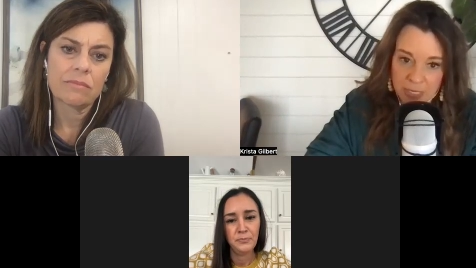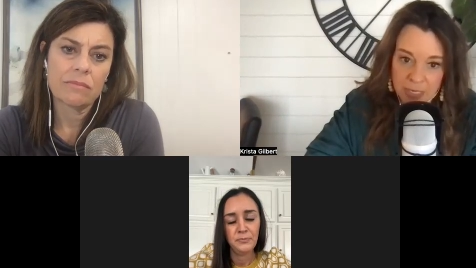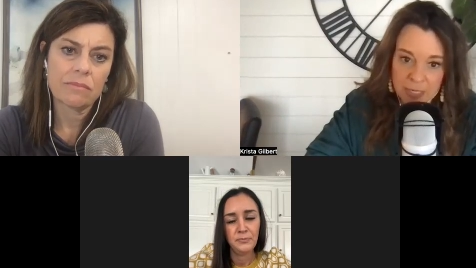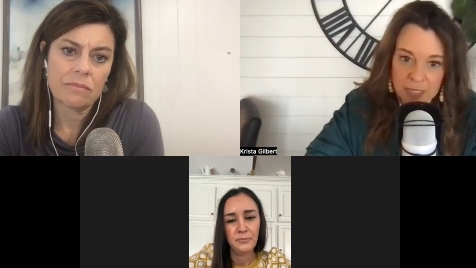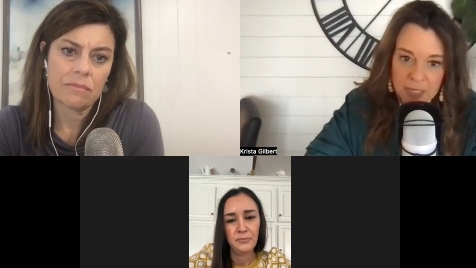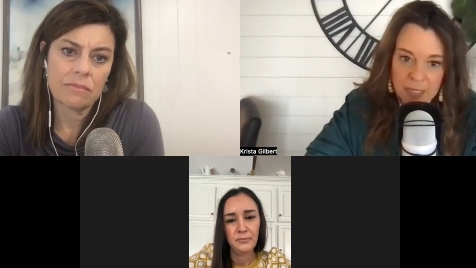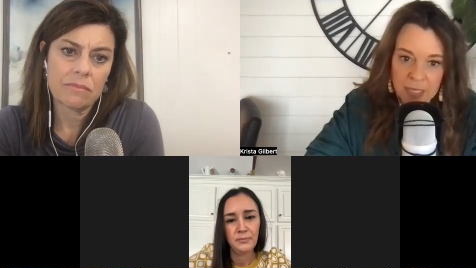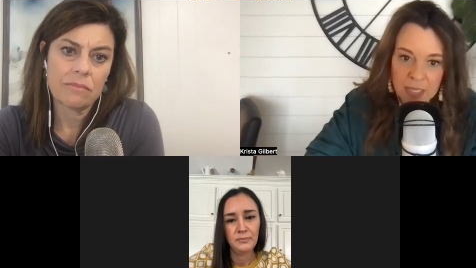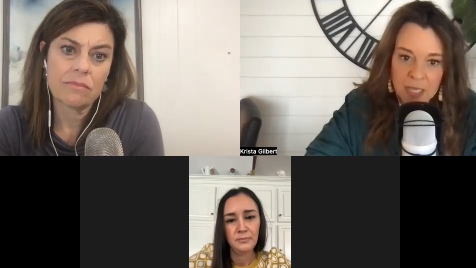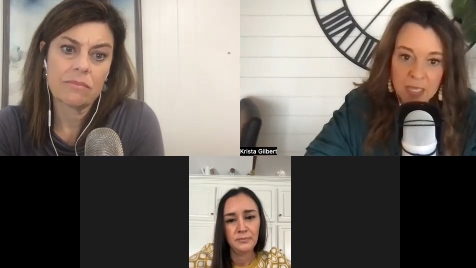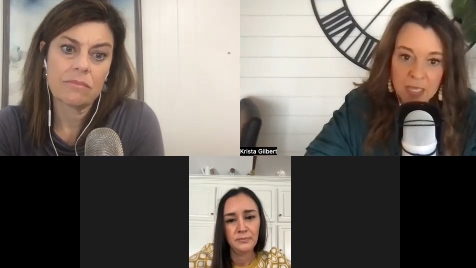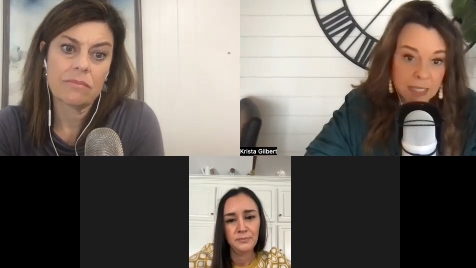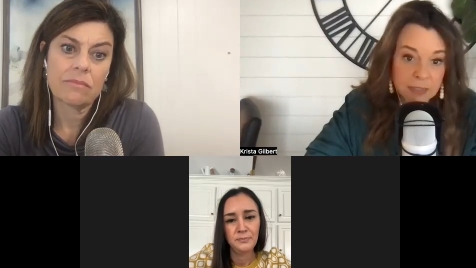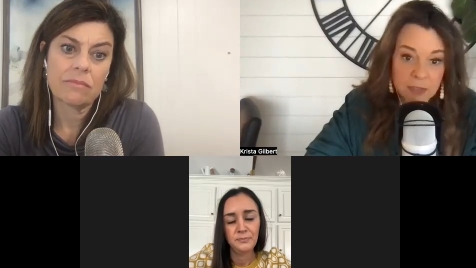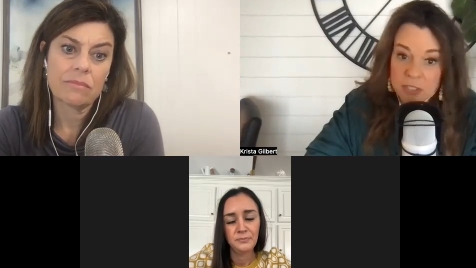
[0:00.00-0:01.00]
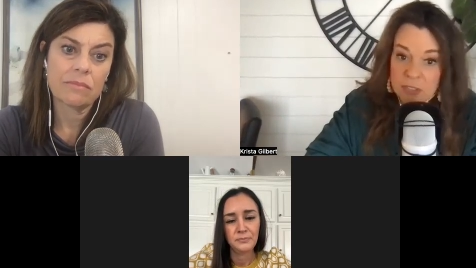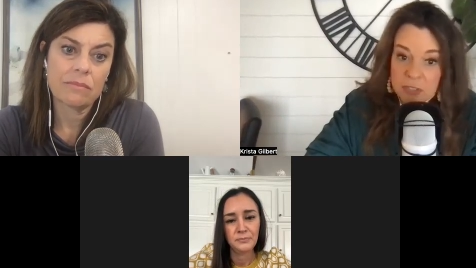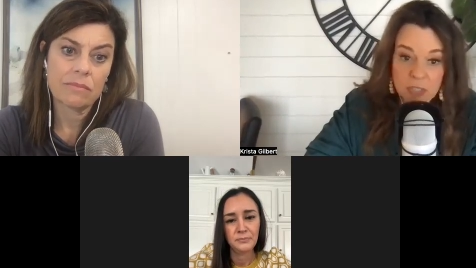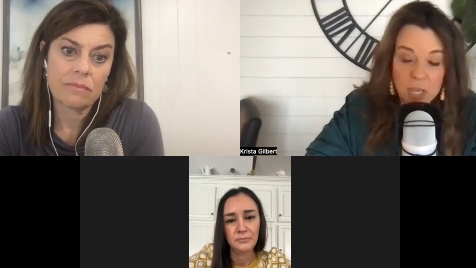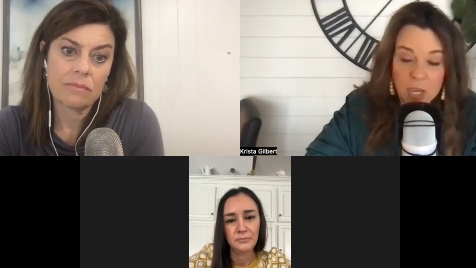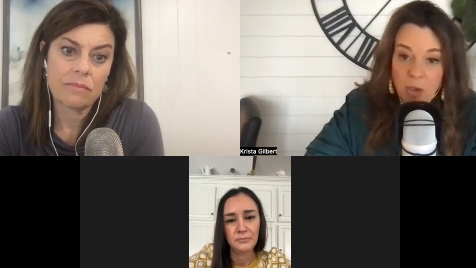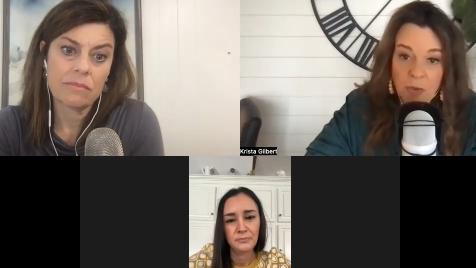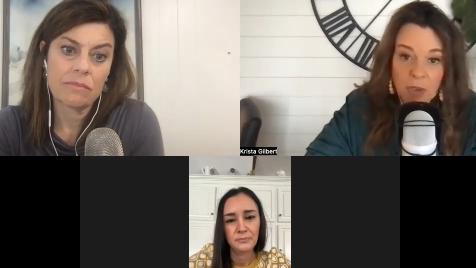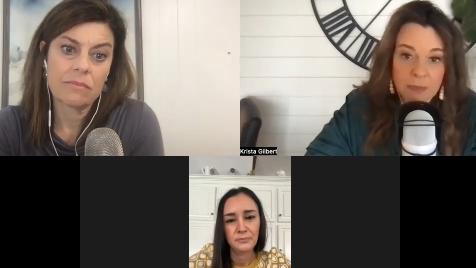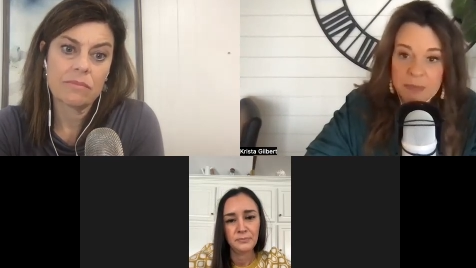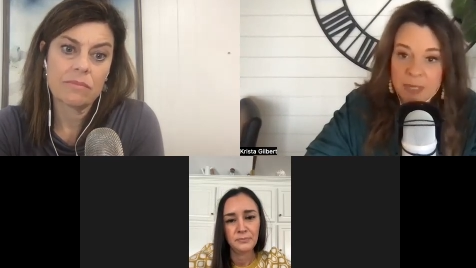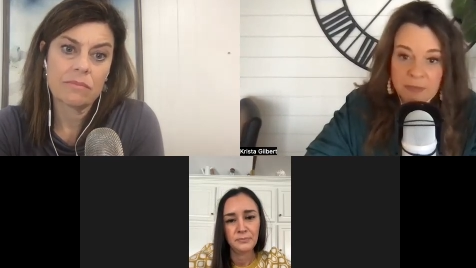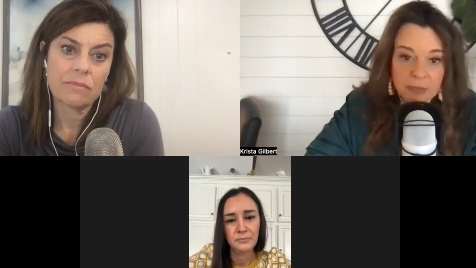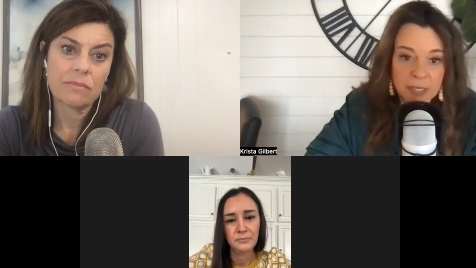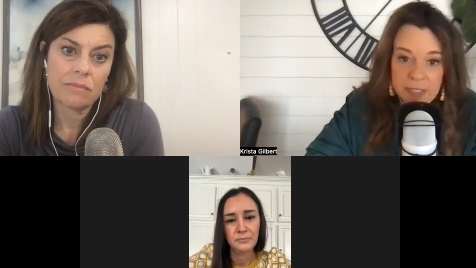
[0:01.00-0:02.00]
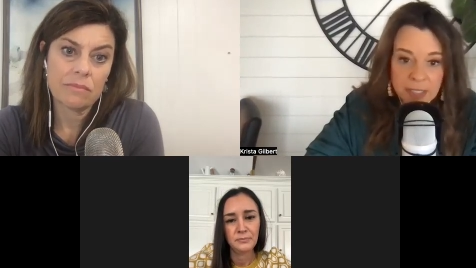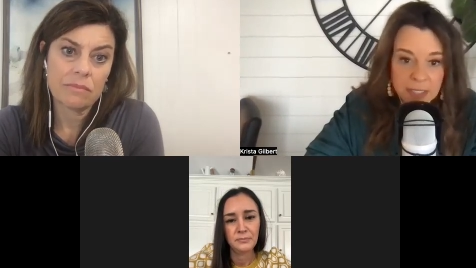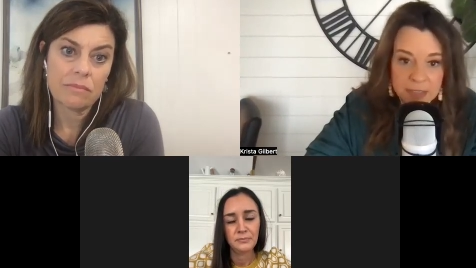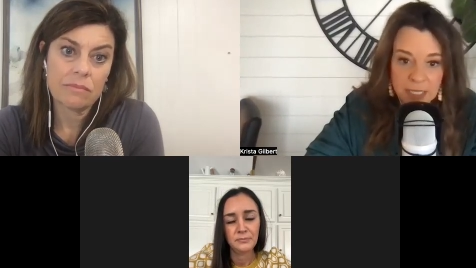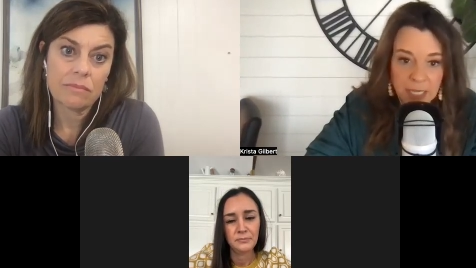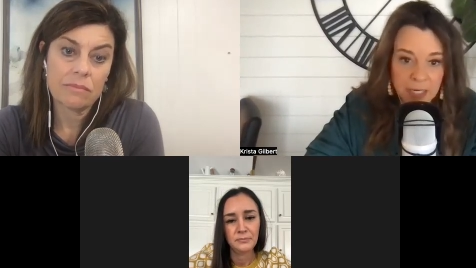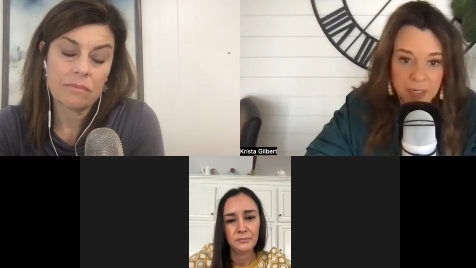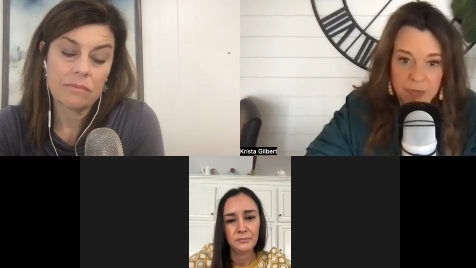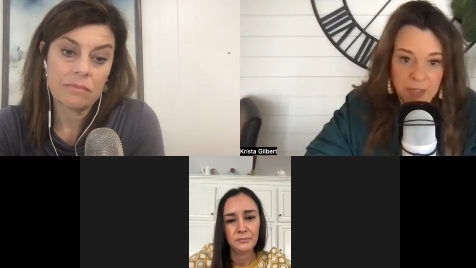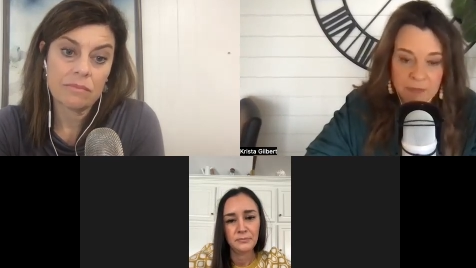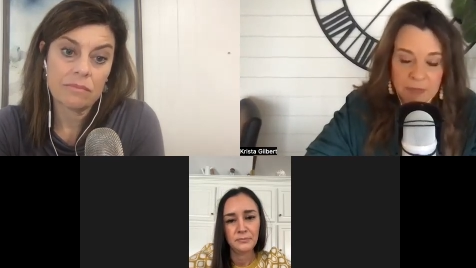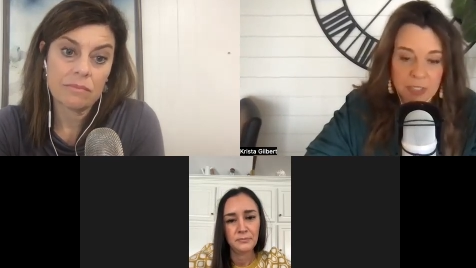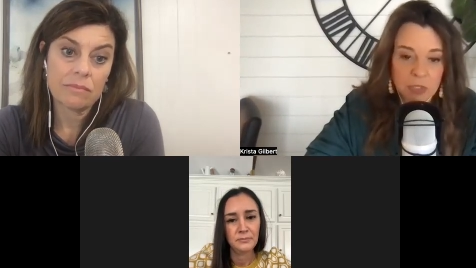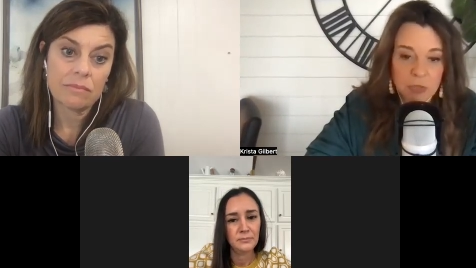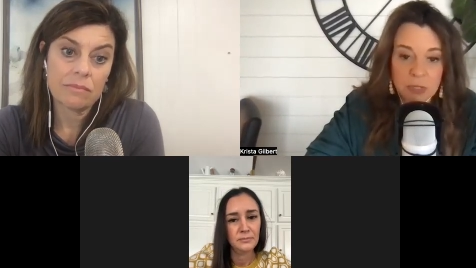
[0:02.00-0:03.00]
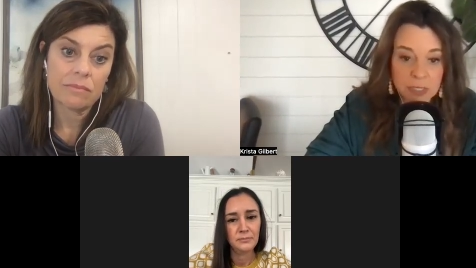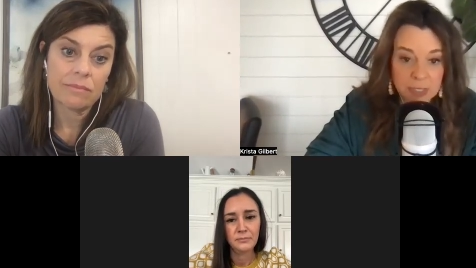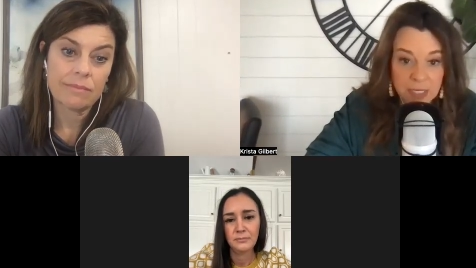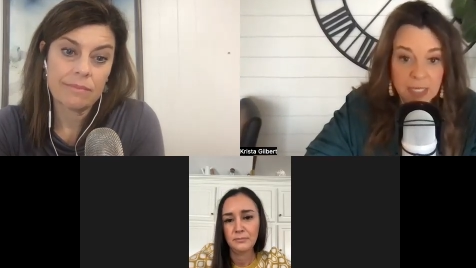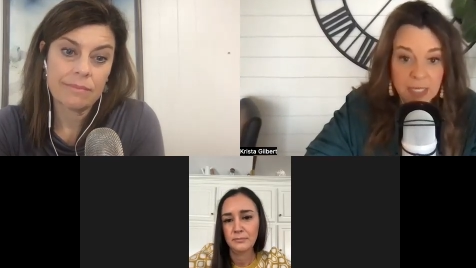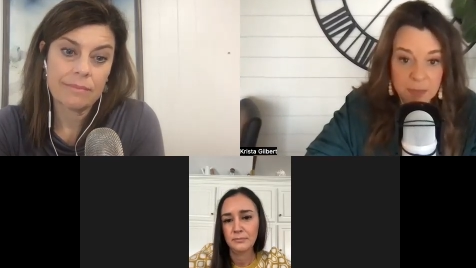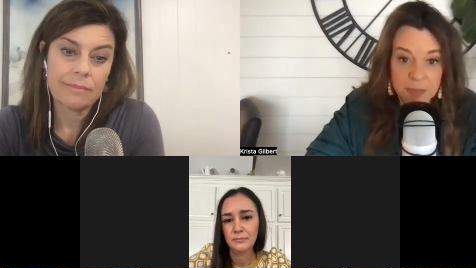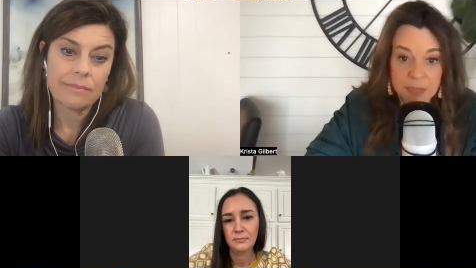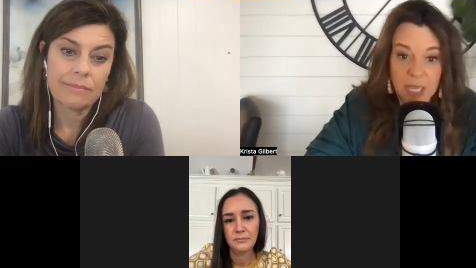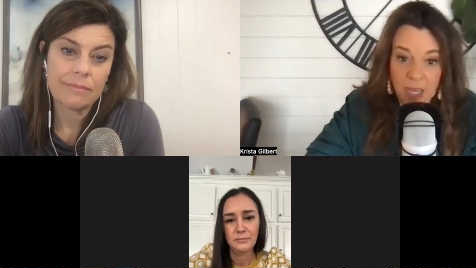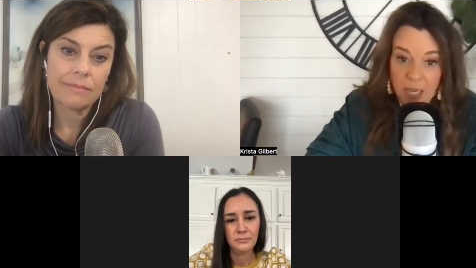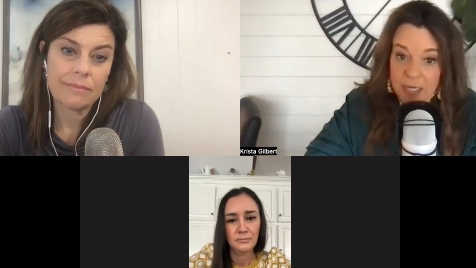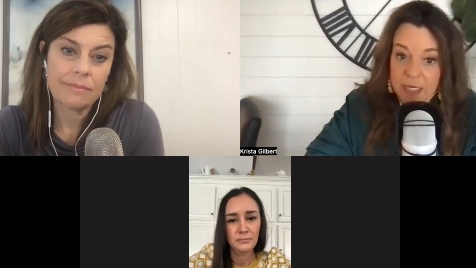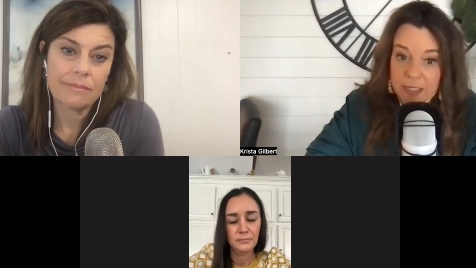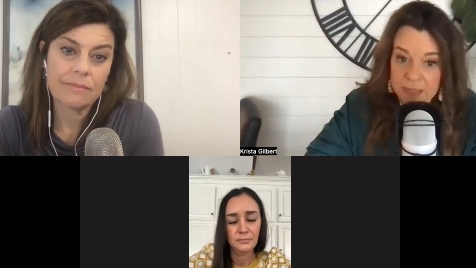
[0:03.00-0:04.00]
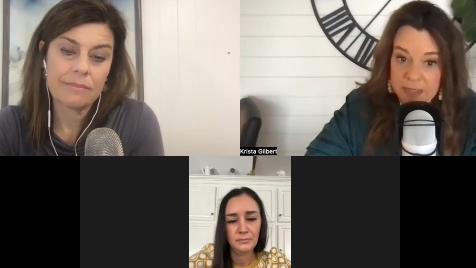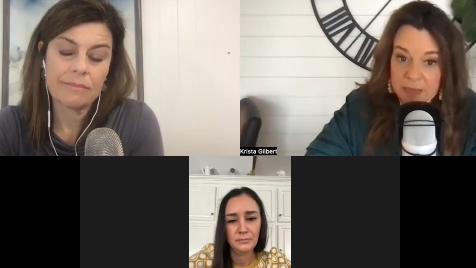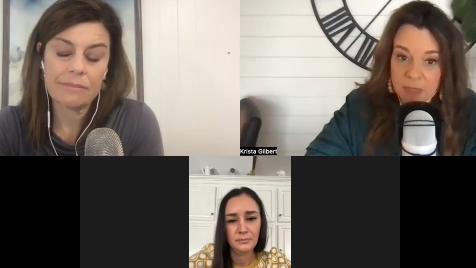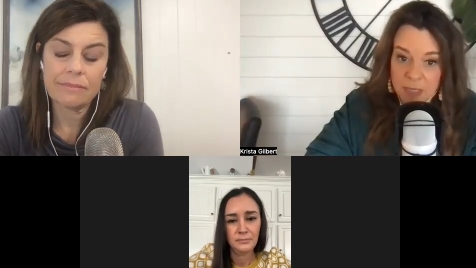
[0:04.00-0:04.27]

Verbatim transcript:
Speaker 1: big, like just know i'm never going to get tired of it you can keep talking to mm-hmm.